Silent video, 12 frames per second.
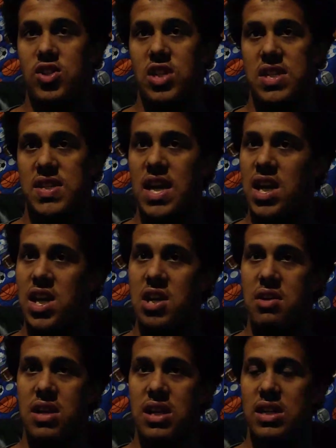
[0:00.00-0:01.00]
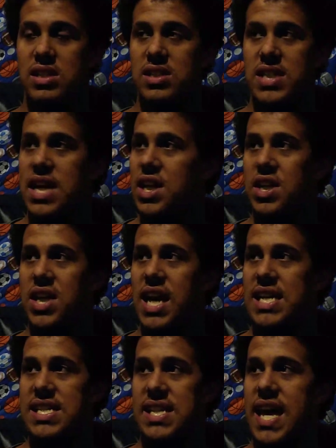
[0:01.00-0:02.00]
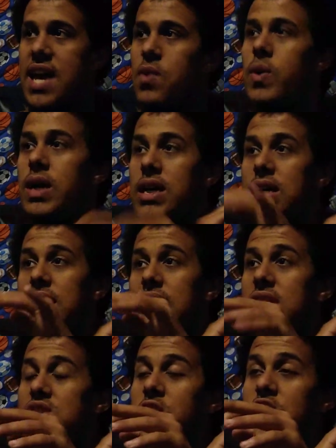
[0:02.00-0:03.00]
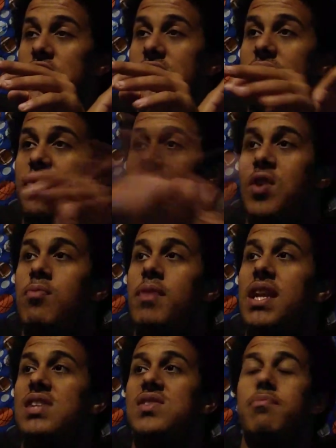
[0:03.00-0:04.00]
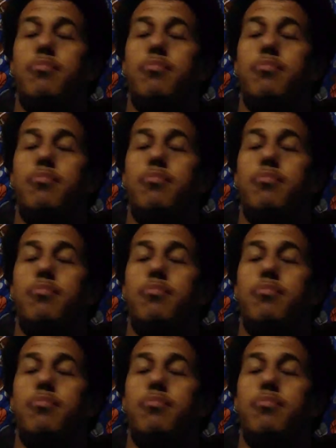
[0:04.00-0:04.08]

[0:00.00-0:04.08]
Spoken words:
Just telling you guys now, these are just a few minutes